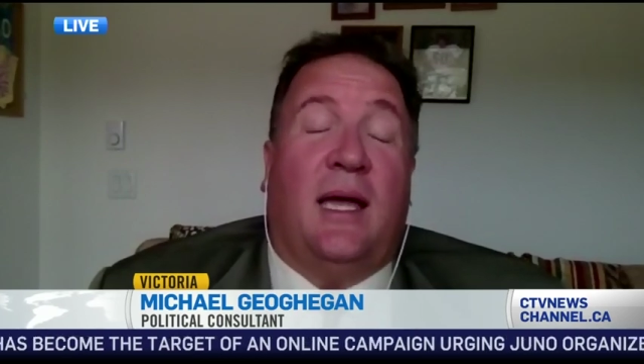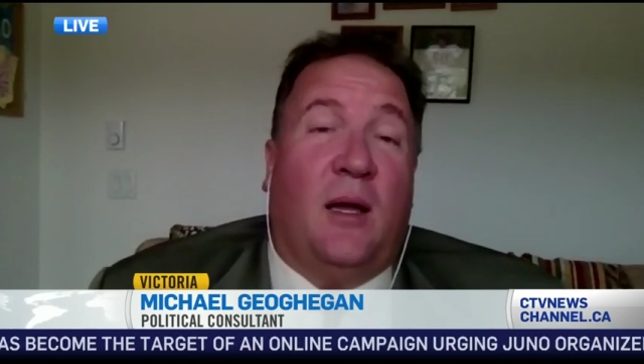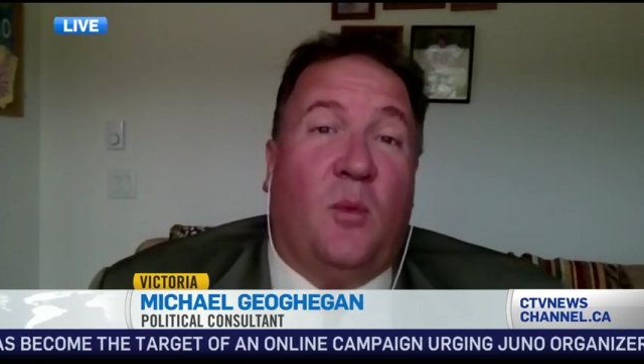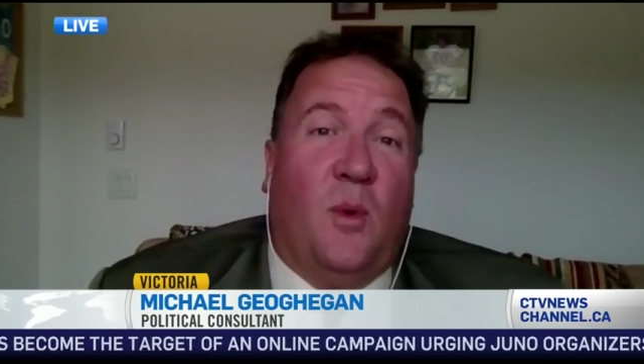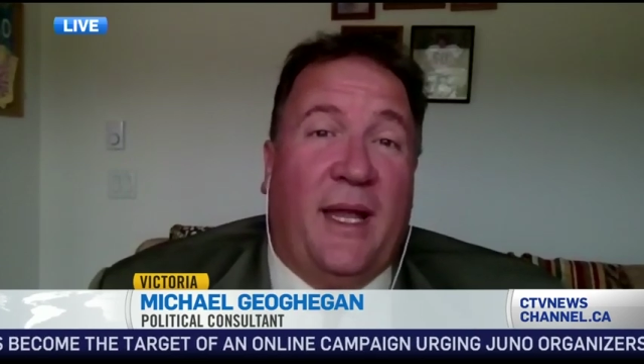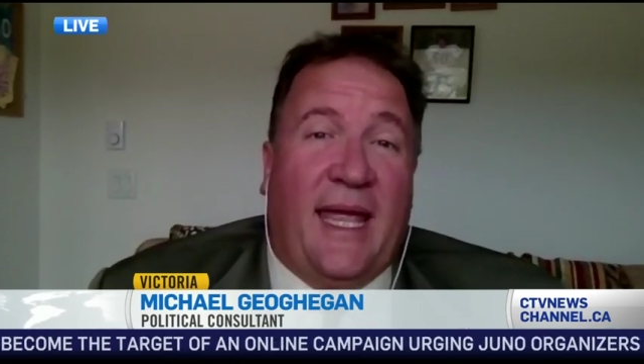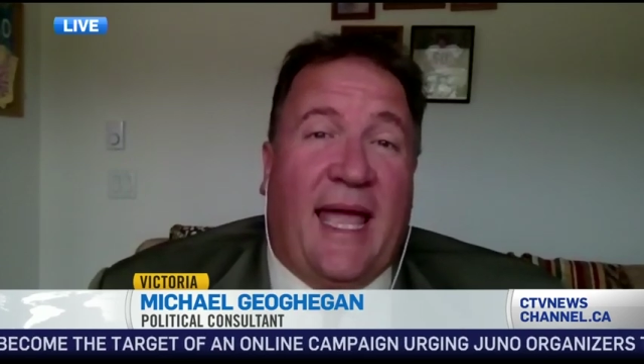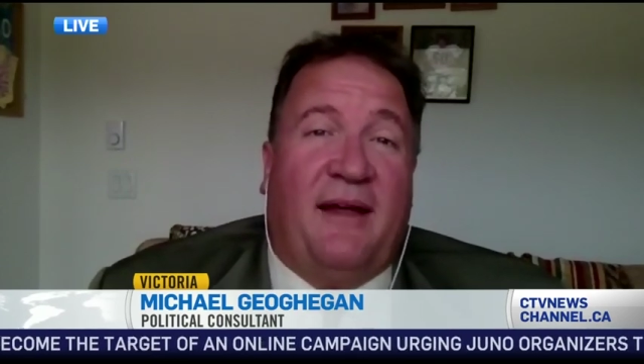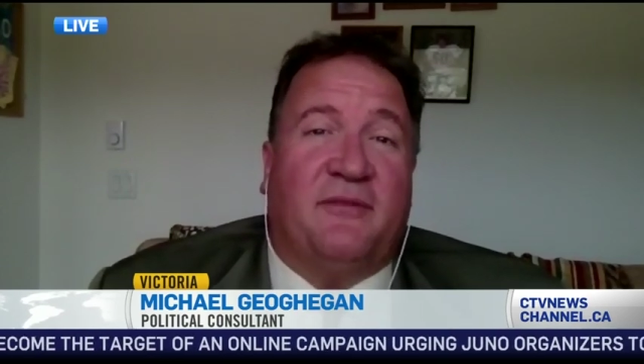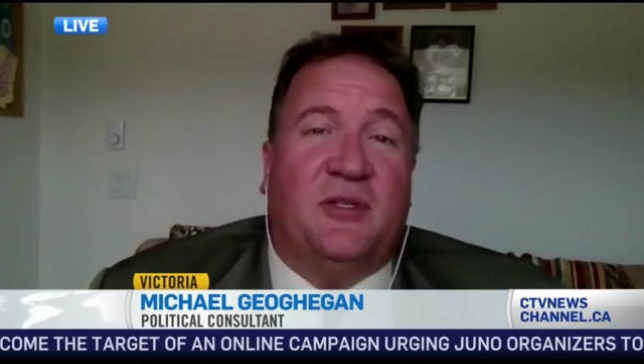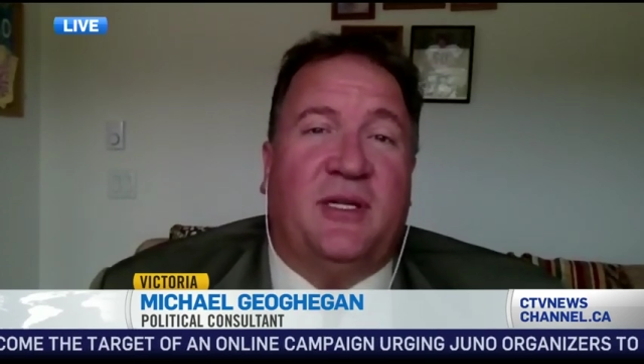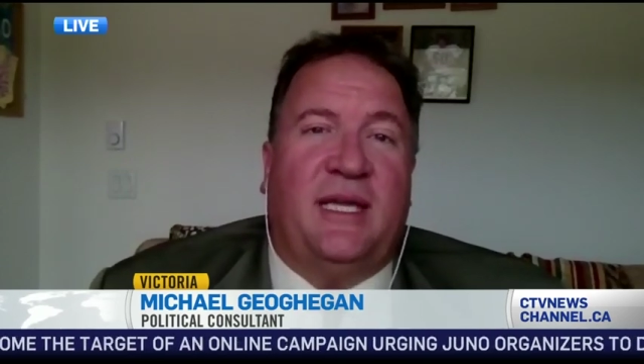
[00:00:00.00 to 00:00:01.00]
uh, went
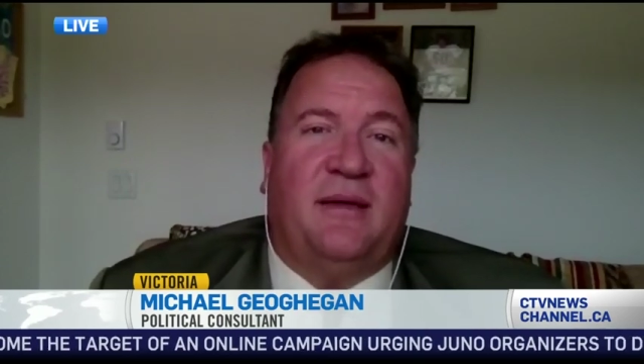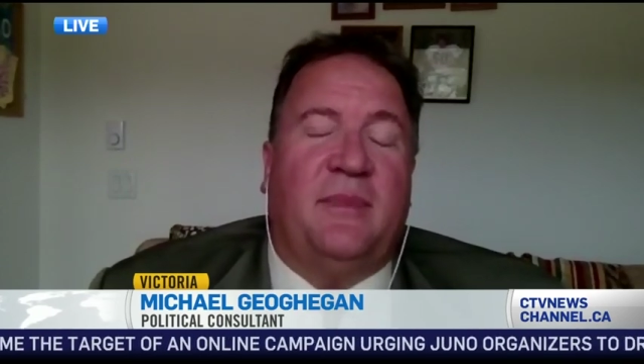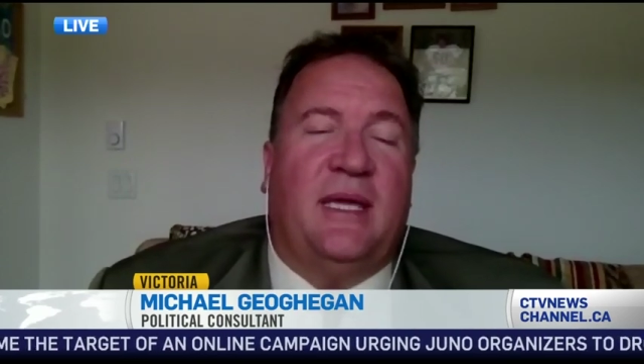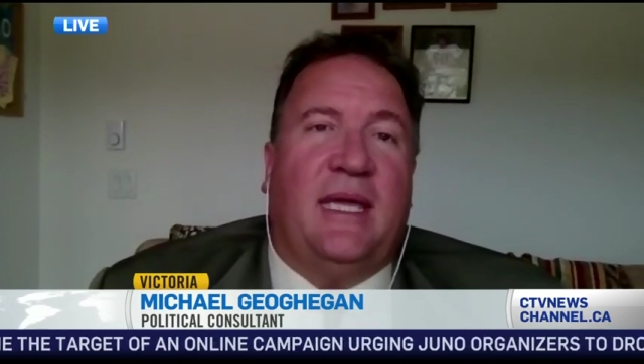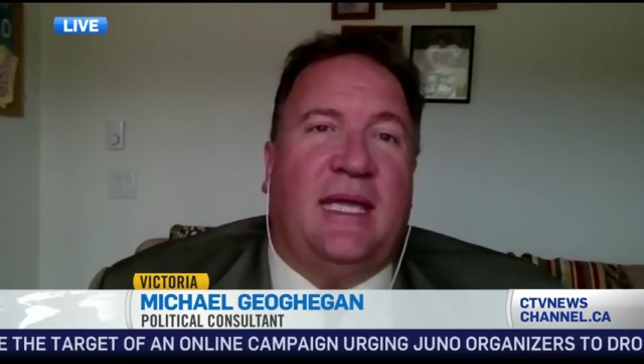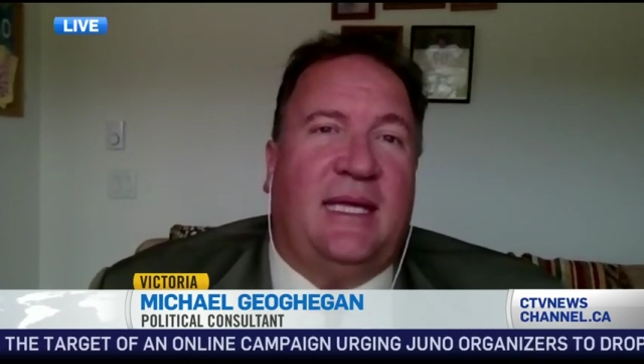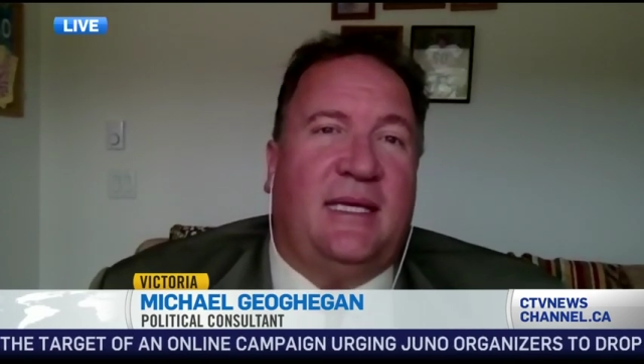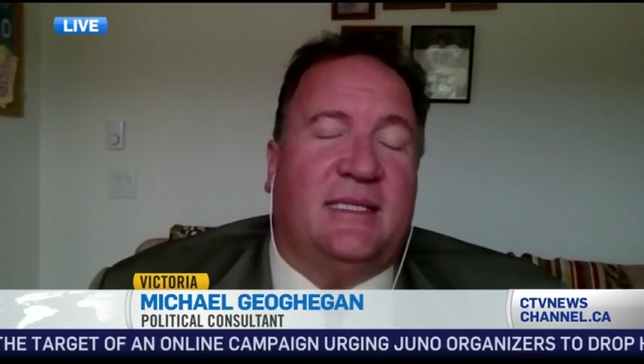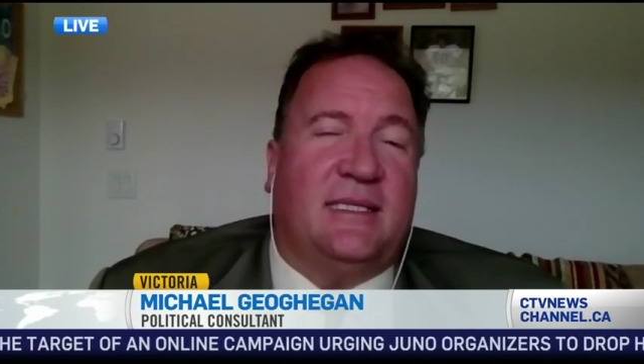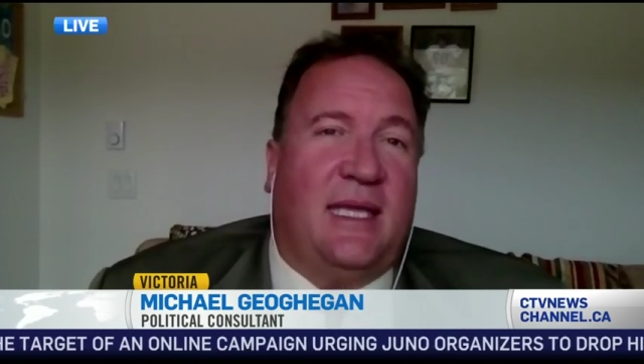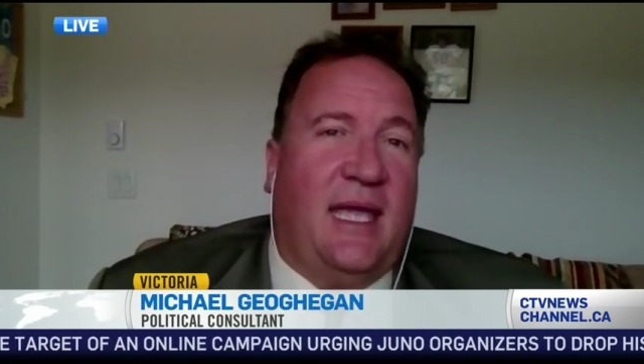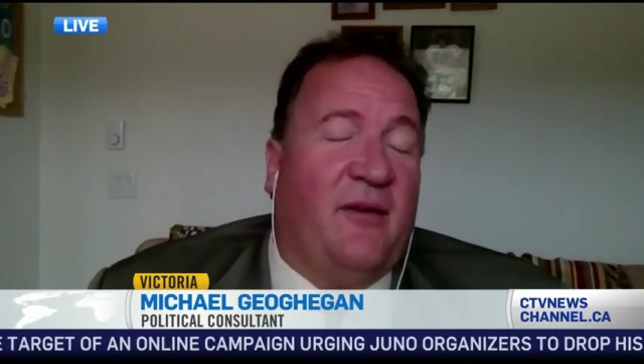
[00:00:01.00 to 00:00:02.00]
after him.
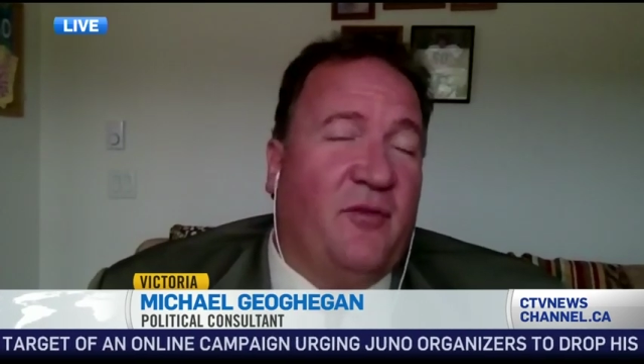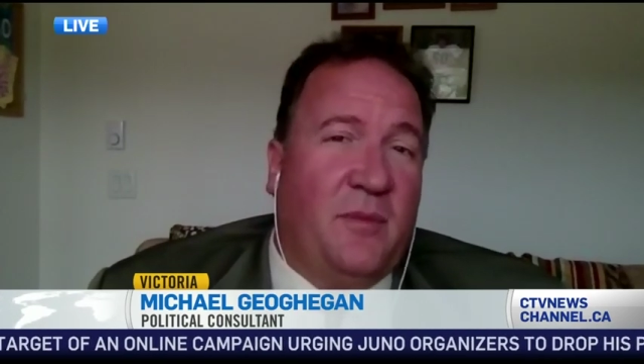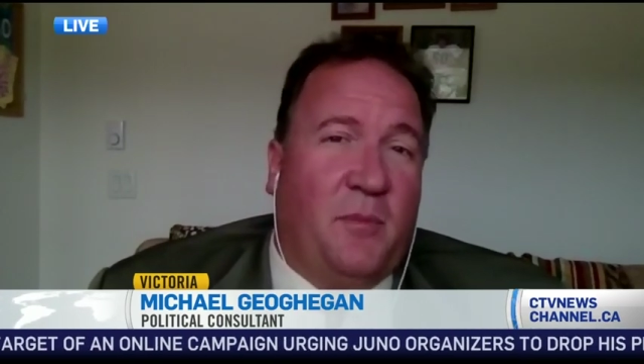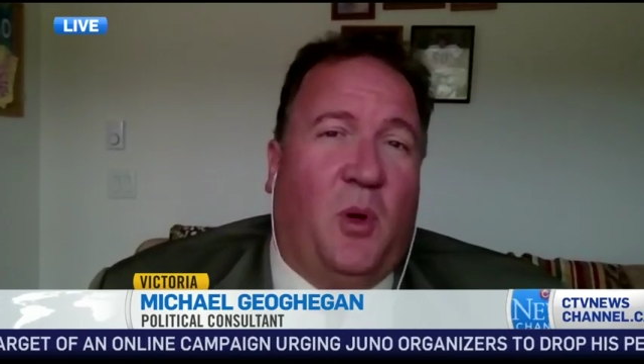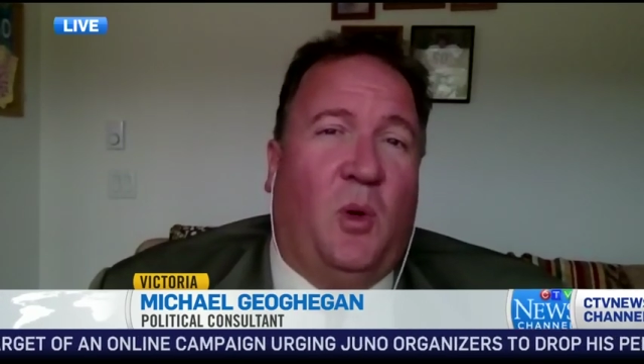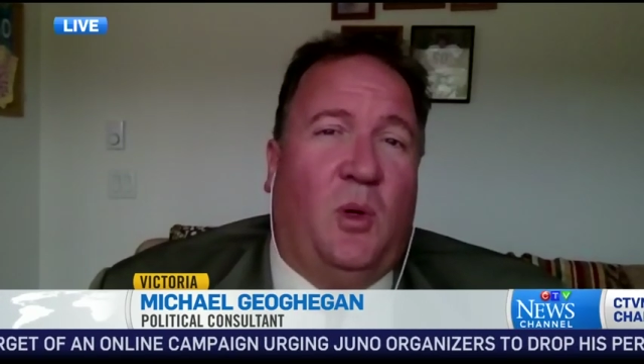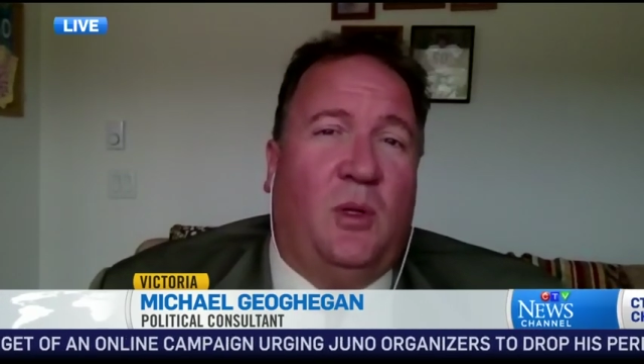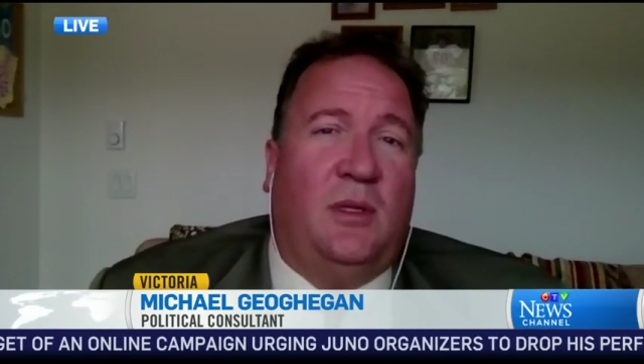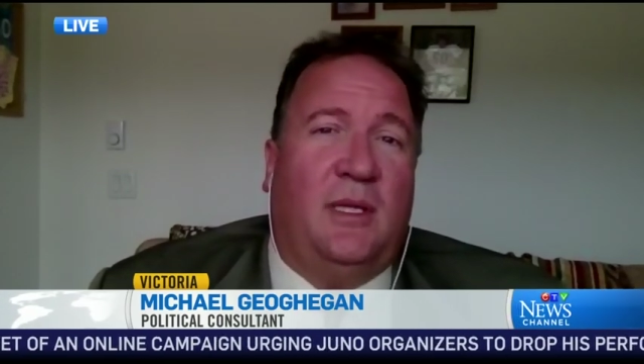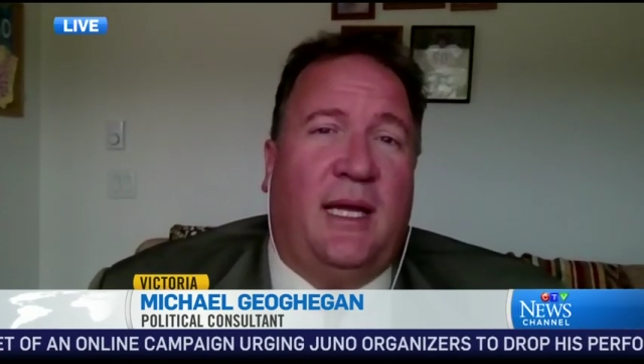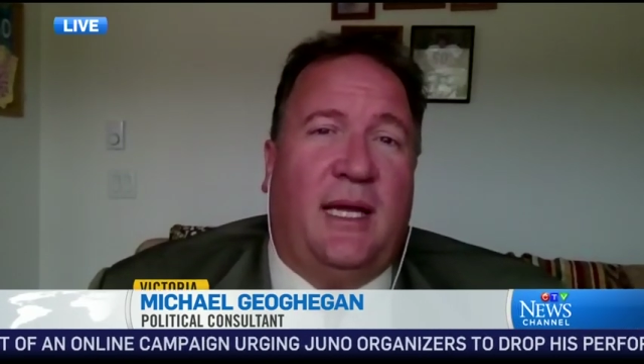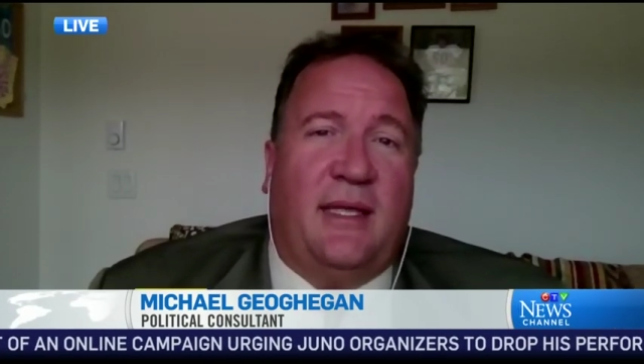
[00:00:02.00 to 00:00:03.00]
He's every
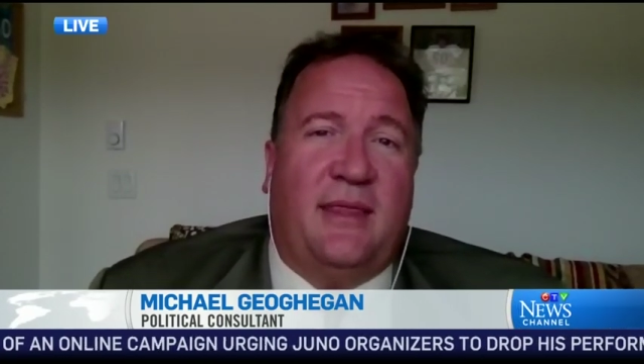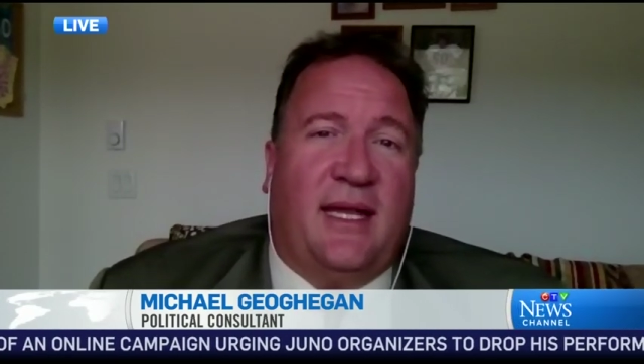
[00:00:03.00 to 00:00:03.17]
poll uh,